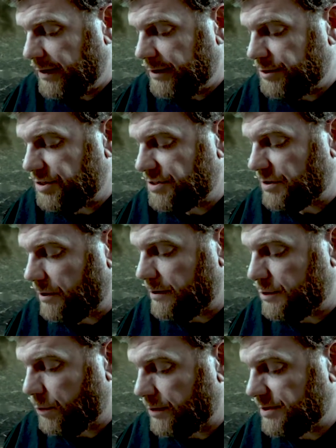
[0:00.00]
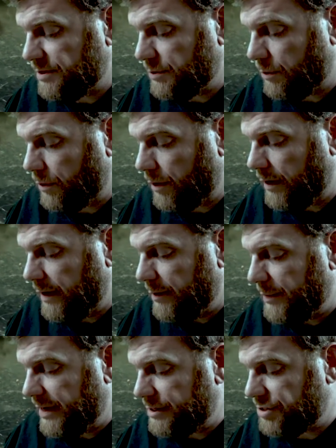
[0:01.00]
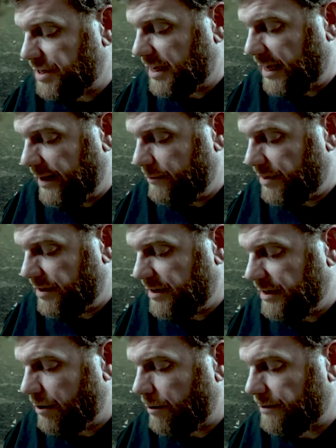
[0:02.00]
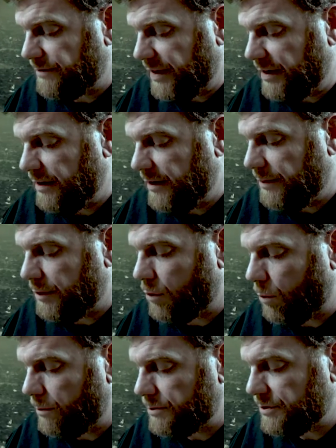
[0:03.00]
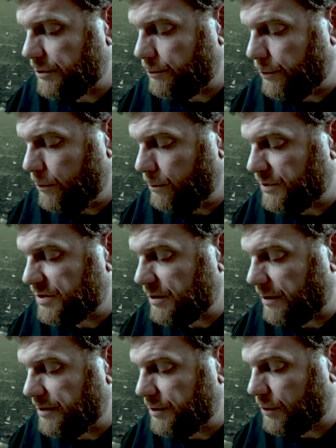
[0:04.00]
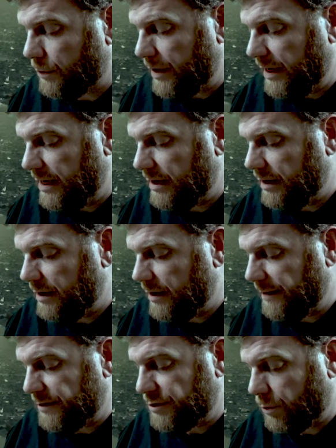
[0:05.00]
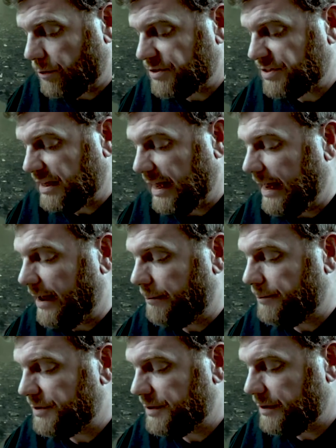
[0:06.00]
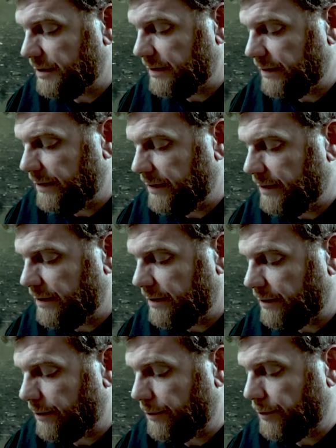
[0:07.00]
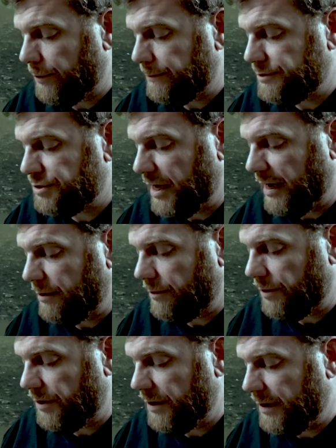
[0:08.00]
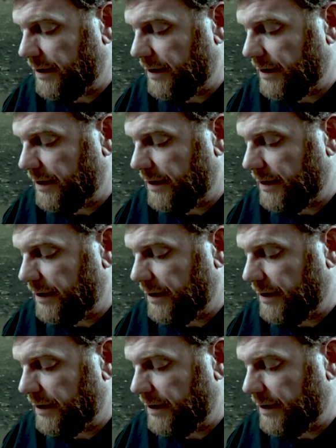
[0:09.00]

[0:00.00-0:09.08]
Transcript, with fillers: She started towards the door, but as she came within a yard of it, the corners of the room started to creak, and the door slammed. Her nerves jangled.